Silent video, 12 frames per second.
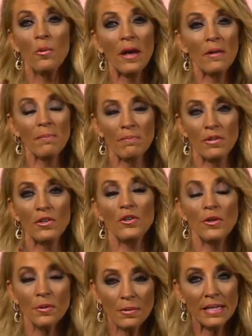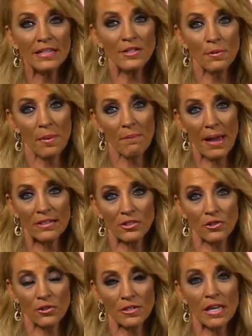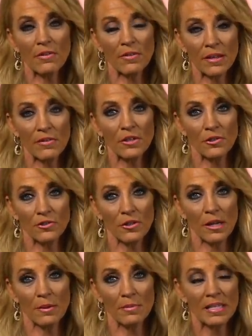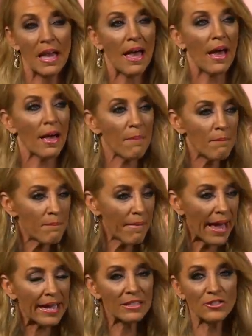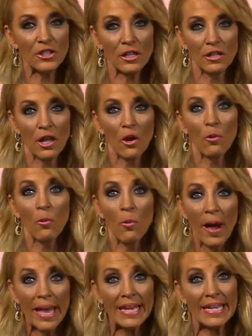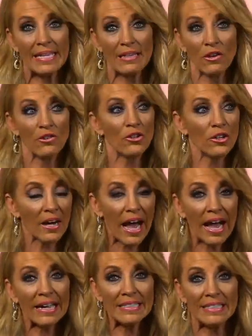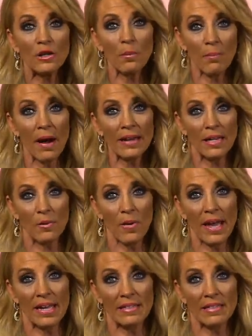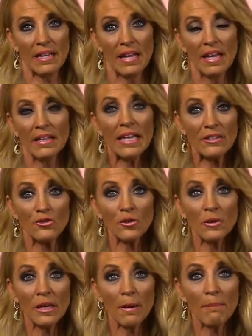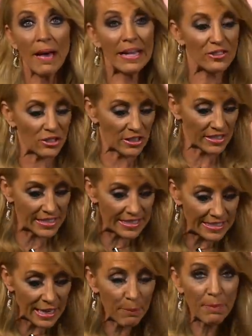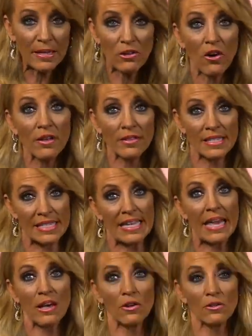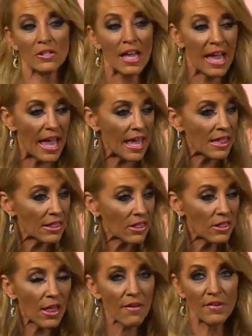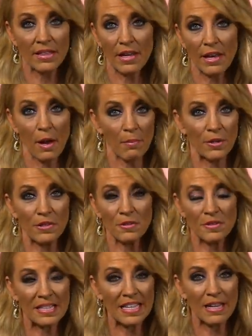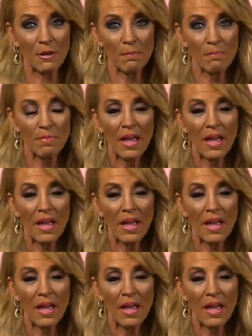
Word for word: Well, you need to imagine yourself living your dreams. Imagine weighing your ideal body weight. Like, truly imagine stepping on the scales and loving the number you see.